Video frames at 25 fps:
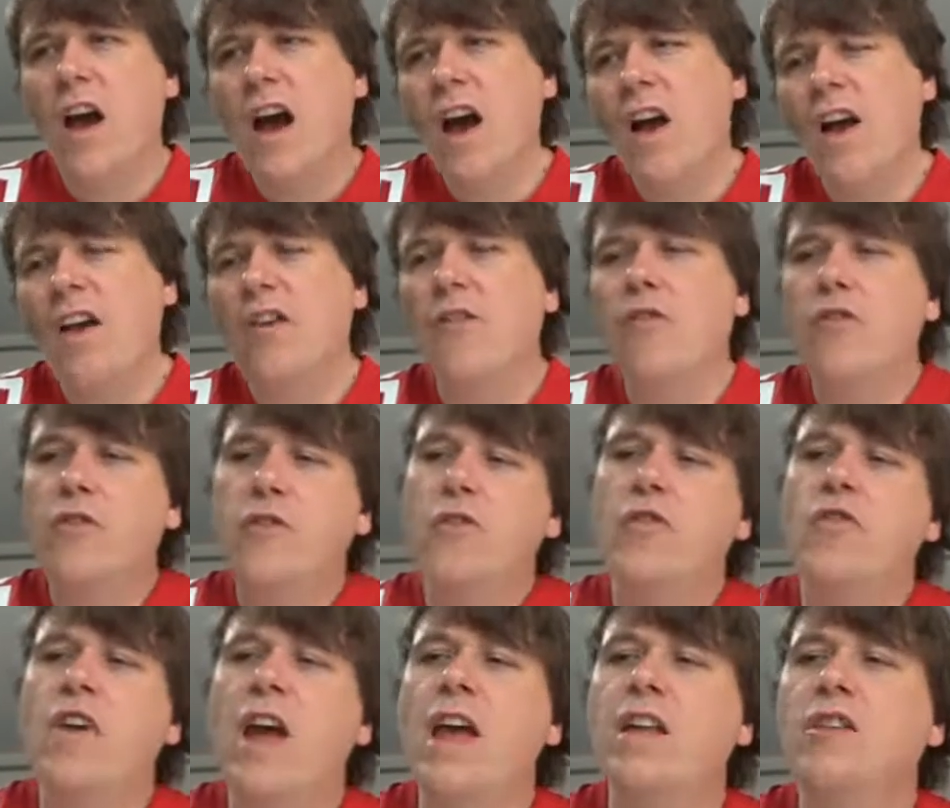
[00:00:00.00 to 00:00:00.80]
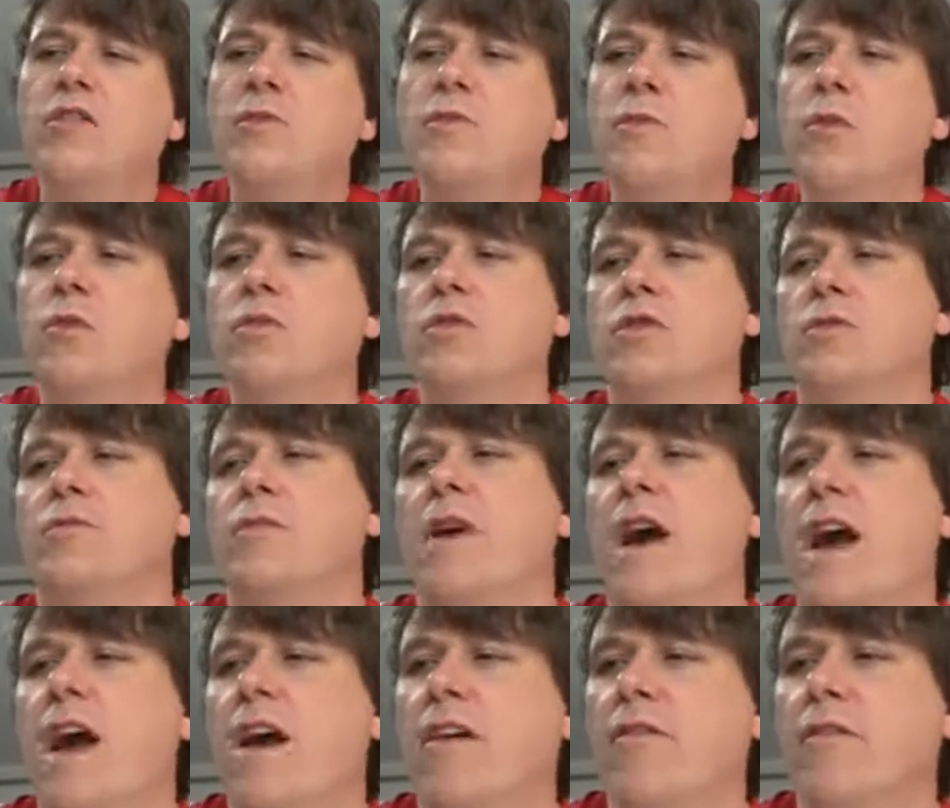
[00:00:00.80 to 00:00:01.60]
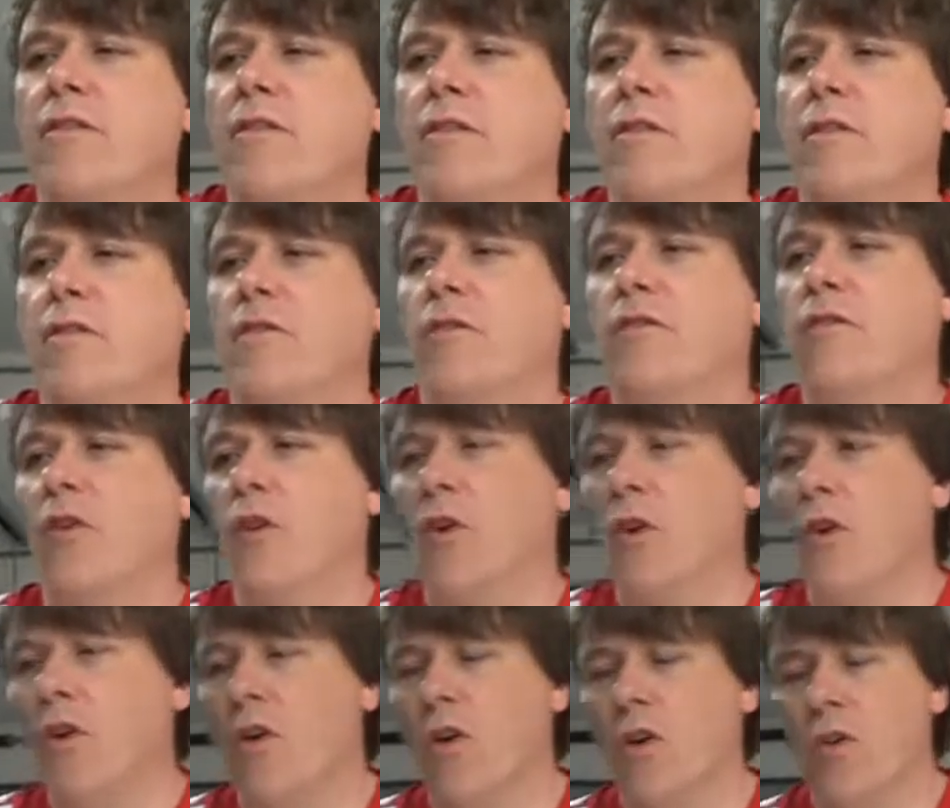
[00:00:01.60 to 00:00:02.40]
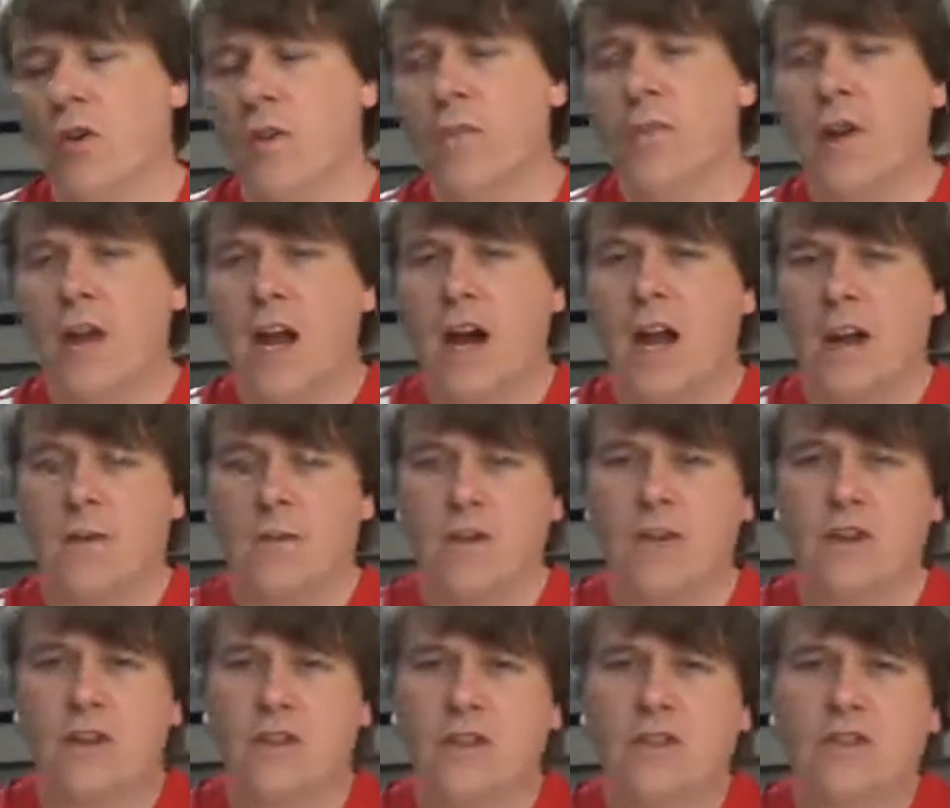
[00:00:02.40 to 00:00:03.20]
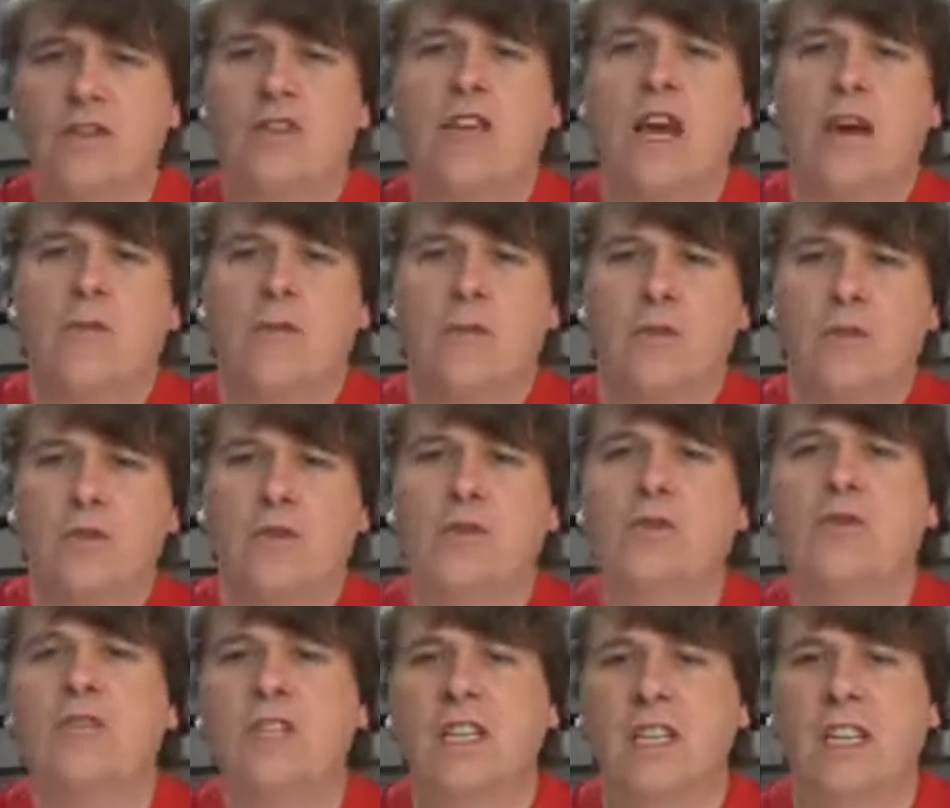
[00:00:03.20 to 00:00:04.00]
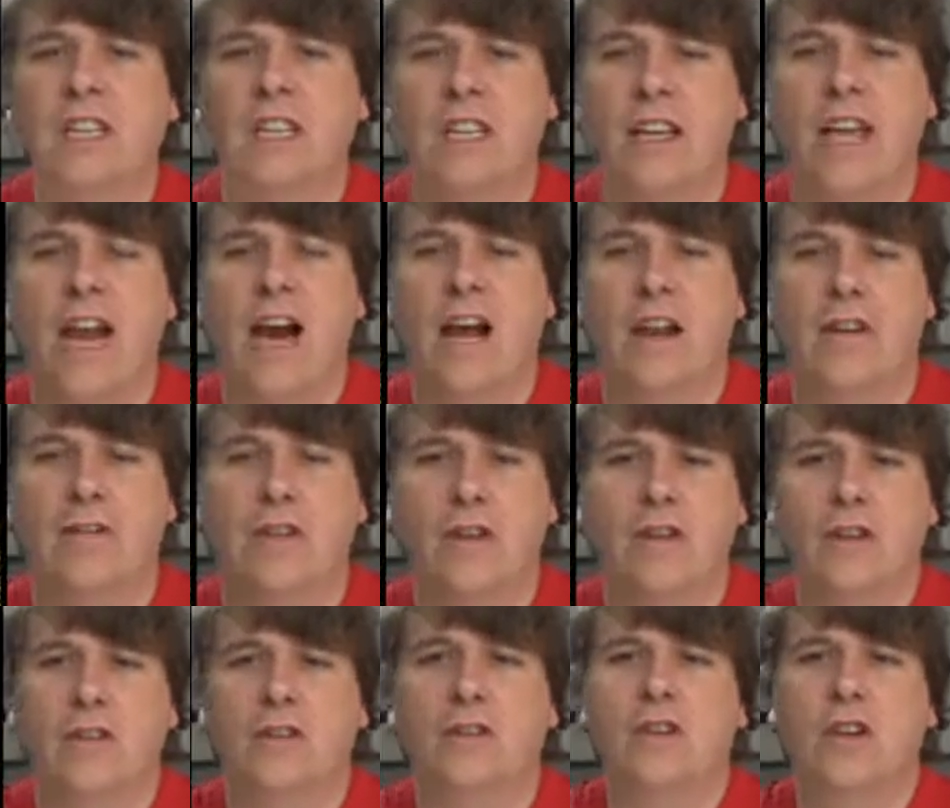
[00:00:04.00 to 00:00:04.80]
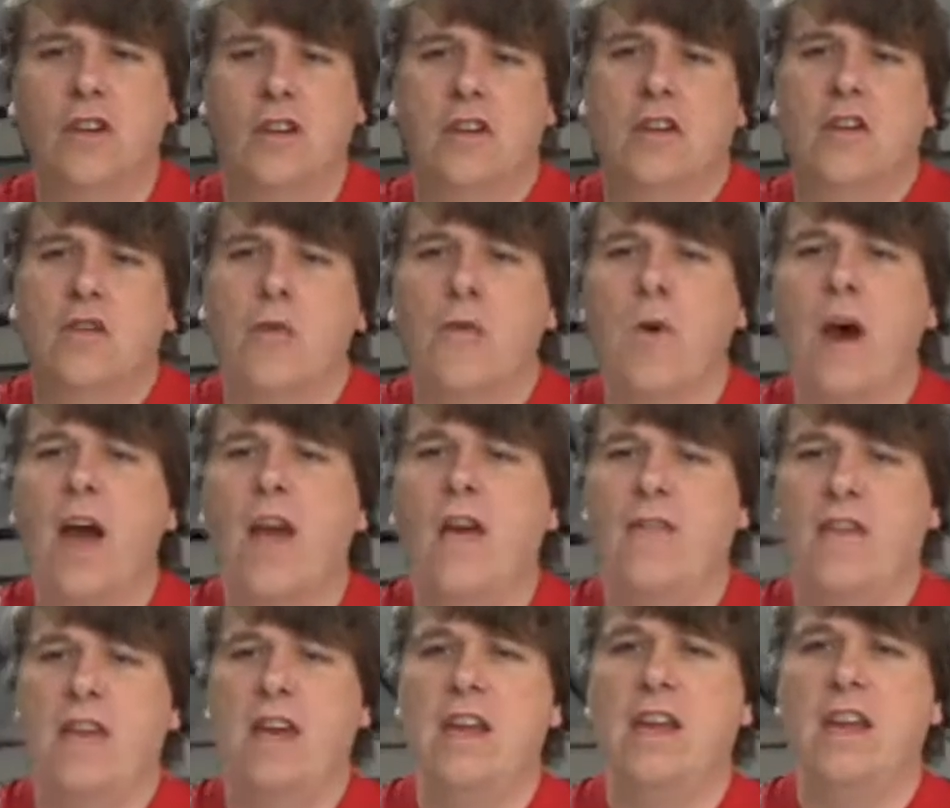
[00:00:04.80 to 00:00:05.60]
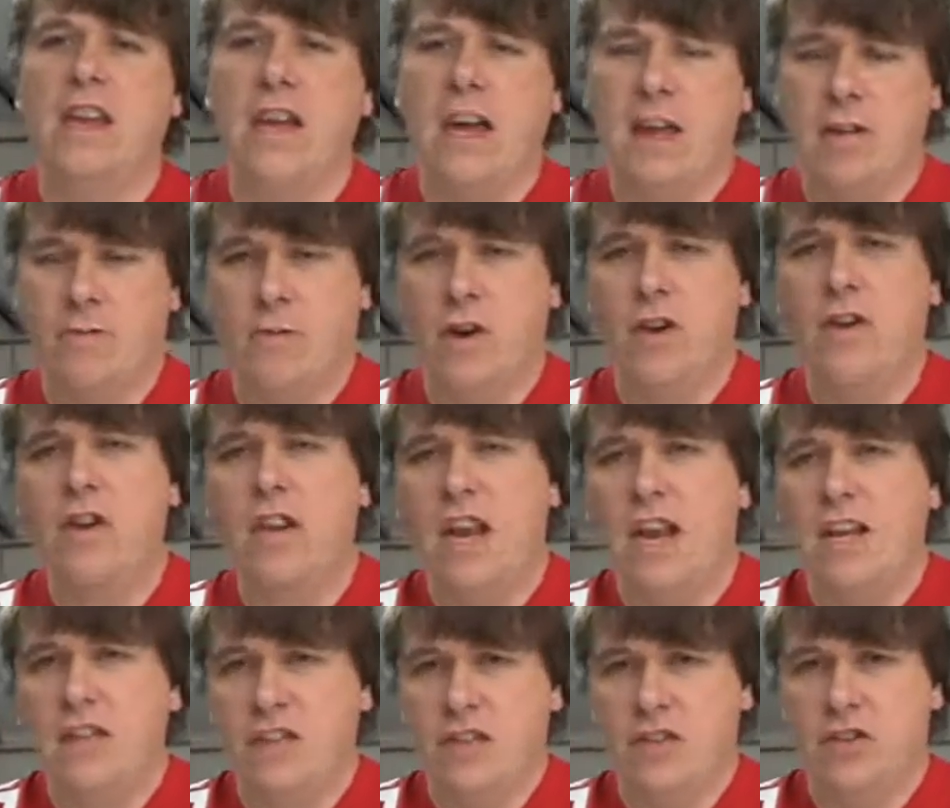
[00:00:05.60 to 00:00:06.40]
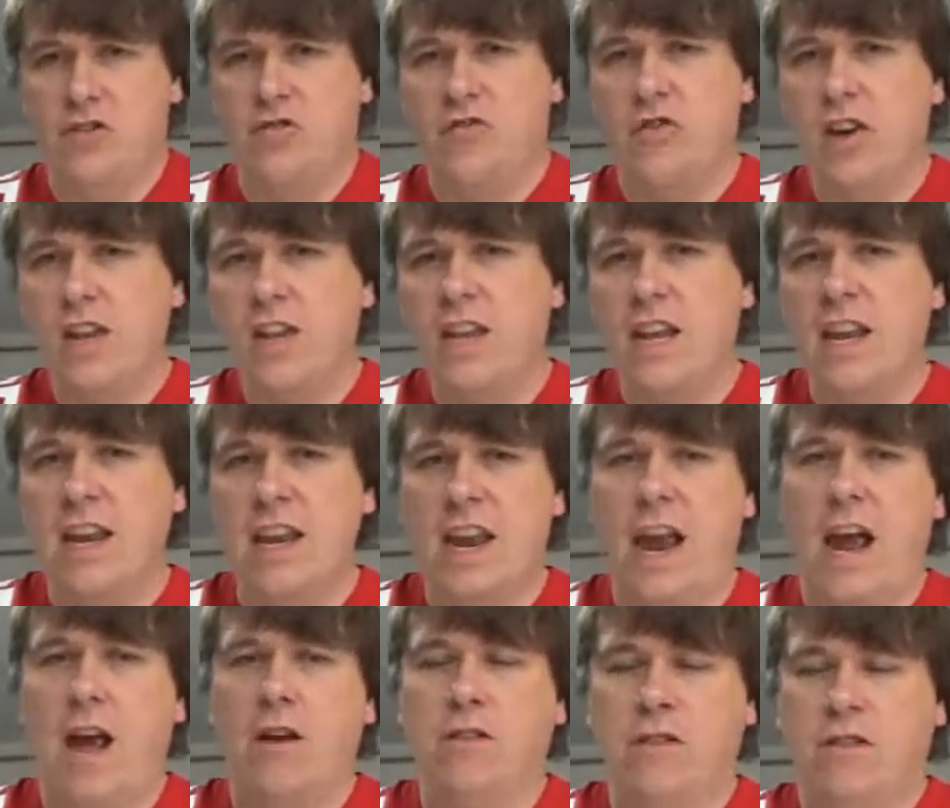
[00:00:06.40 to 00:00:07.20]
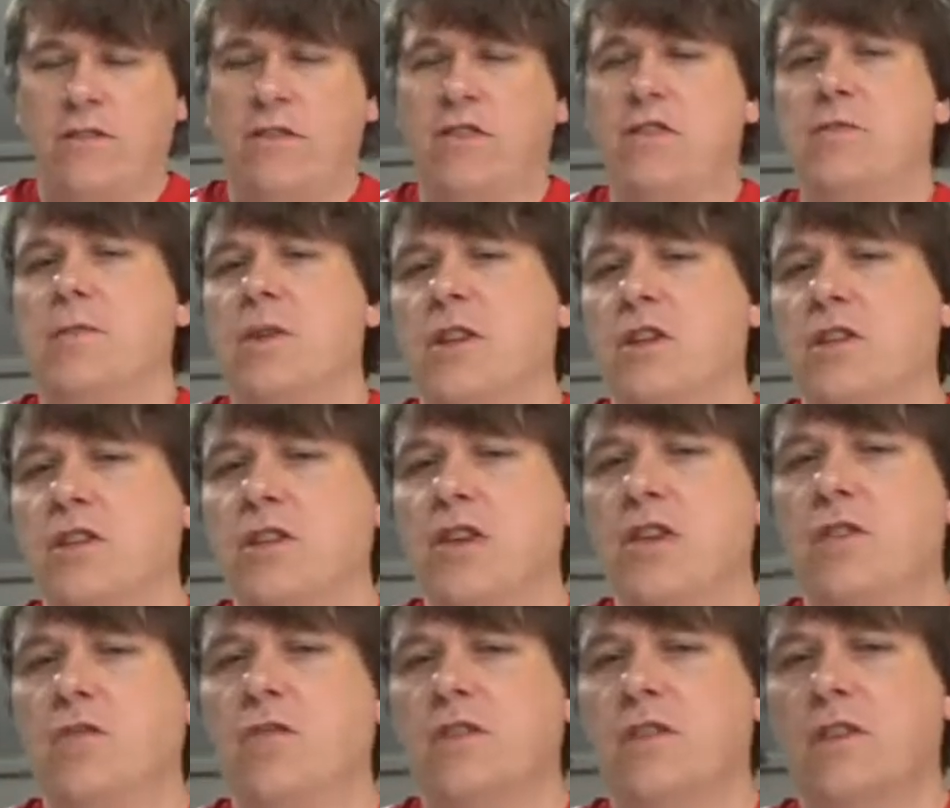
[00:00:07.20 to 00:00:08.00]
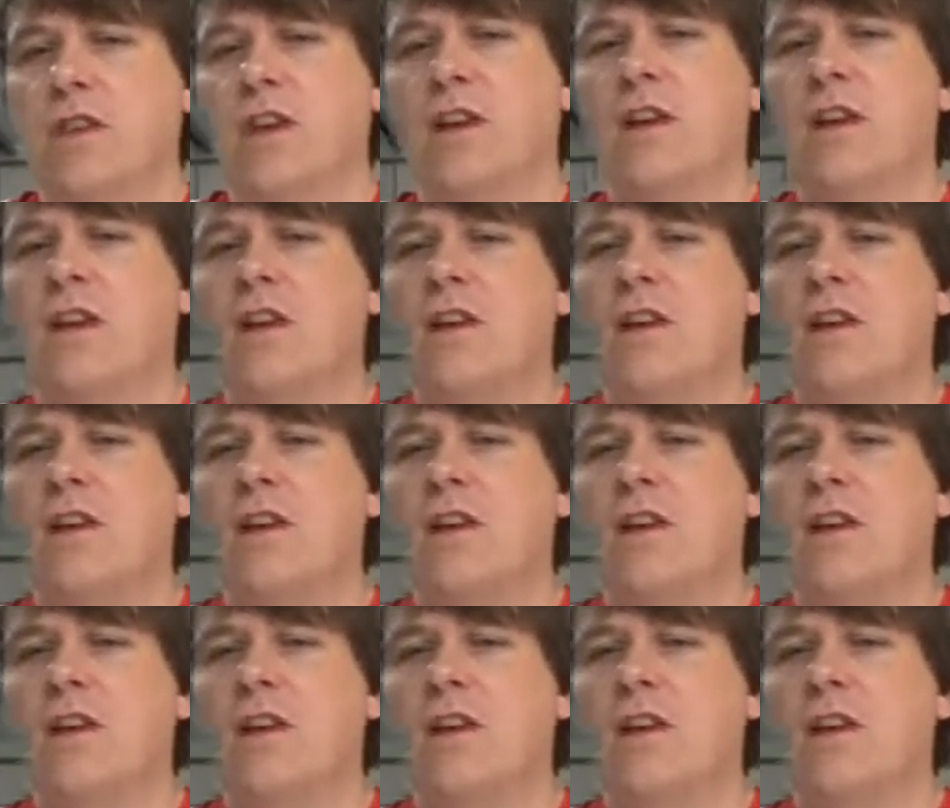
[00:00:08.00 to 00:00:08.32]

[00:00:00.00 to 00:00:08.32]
uh, it creates more demand for the banana because you get more utility out of it because you've got another way of eating it where you can actually drink it now as if it's been juiced.